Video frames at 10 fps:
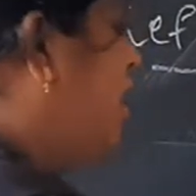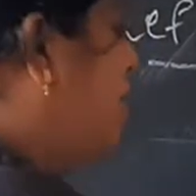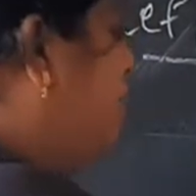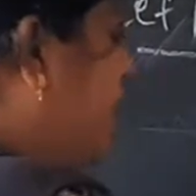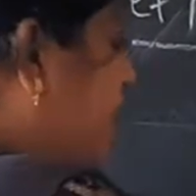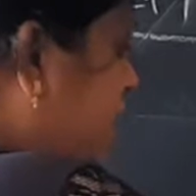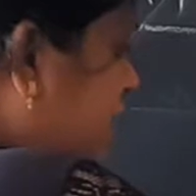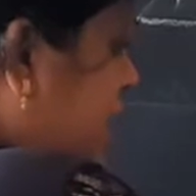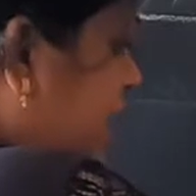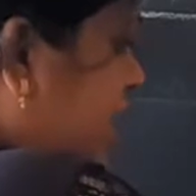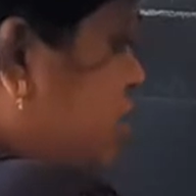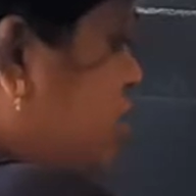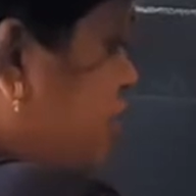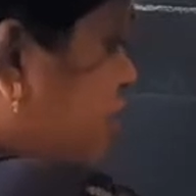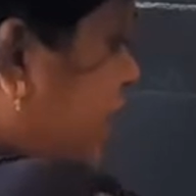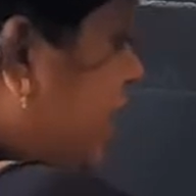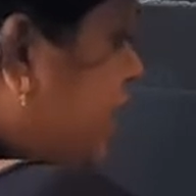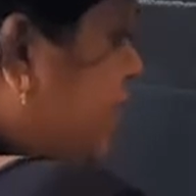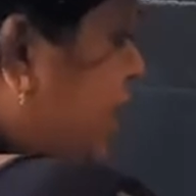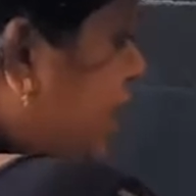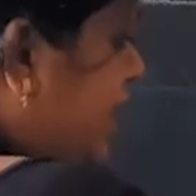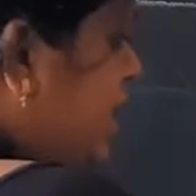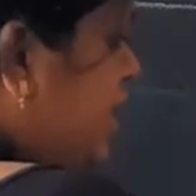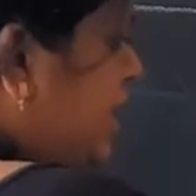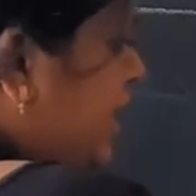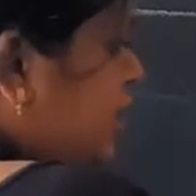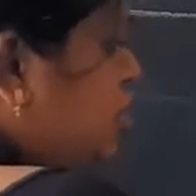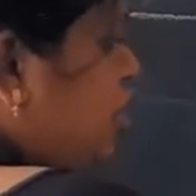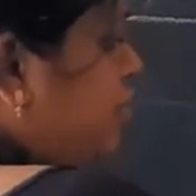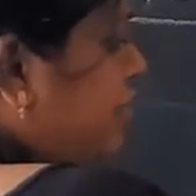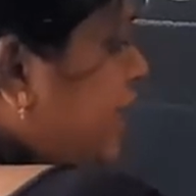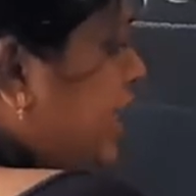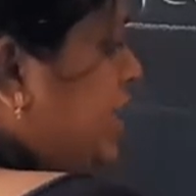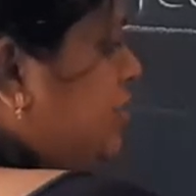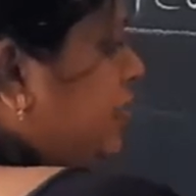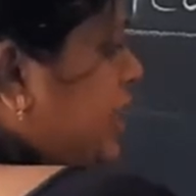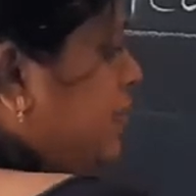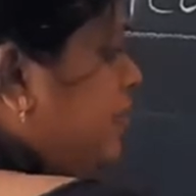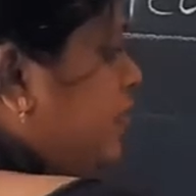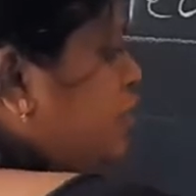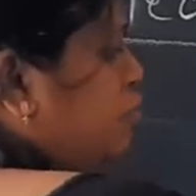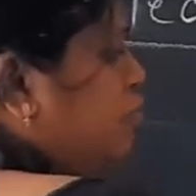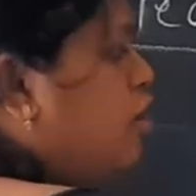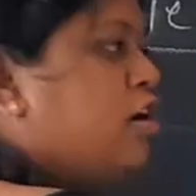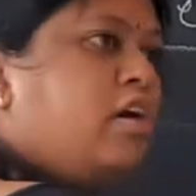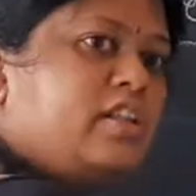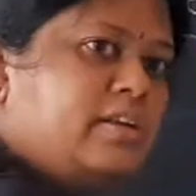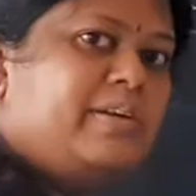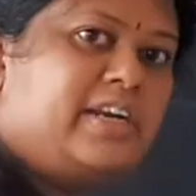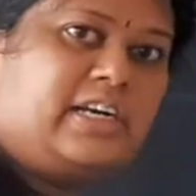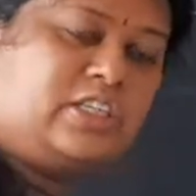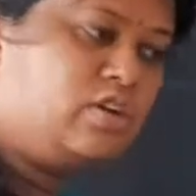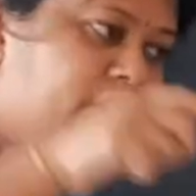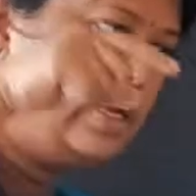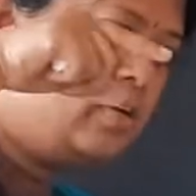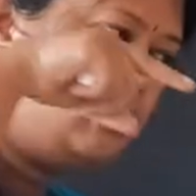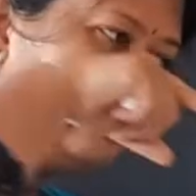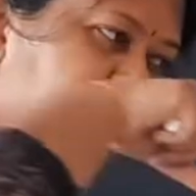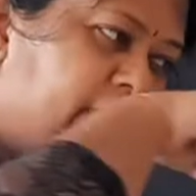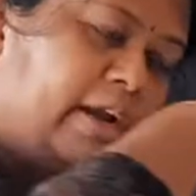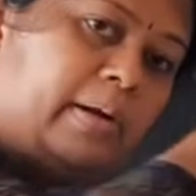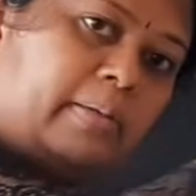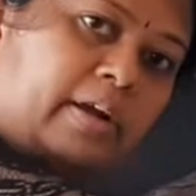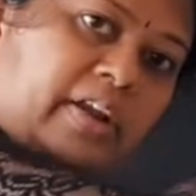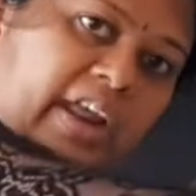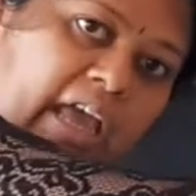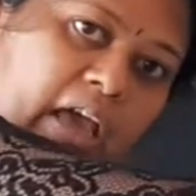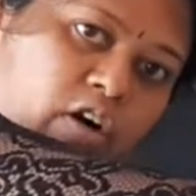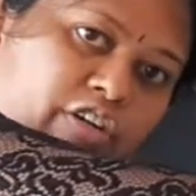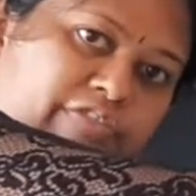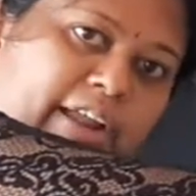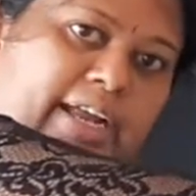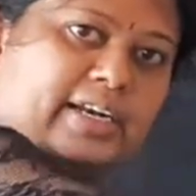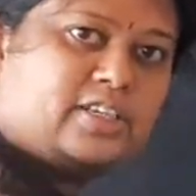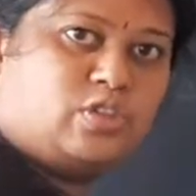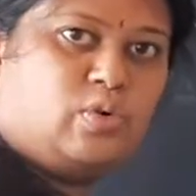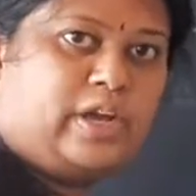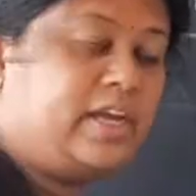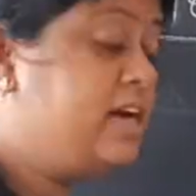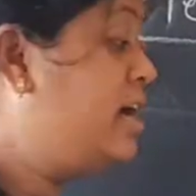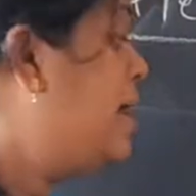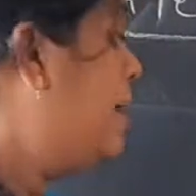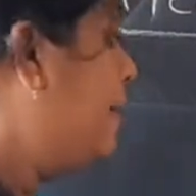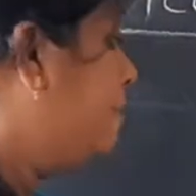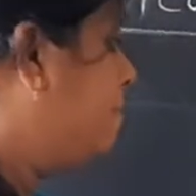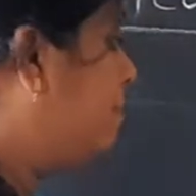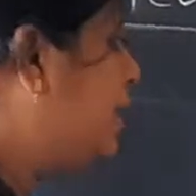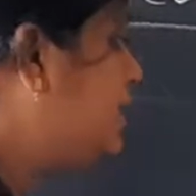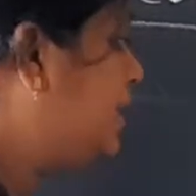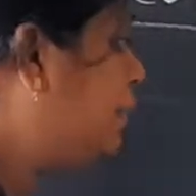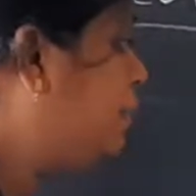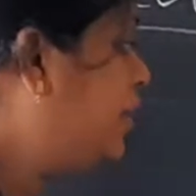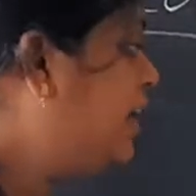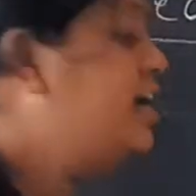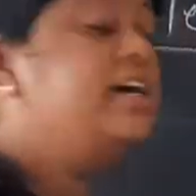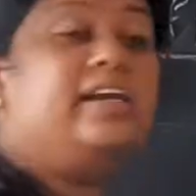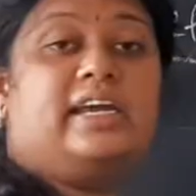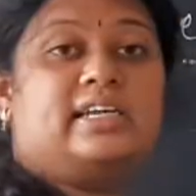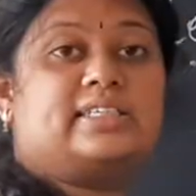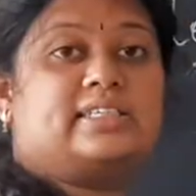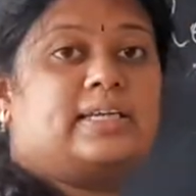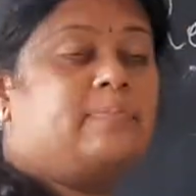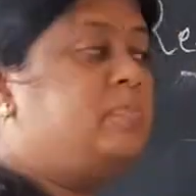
many rays of light will fall on the mirror. It is not like only one ray of light is going. Multiple rays.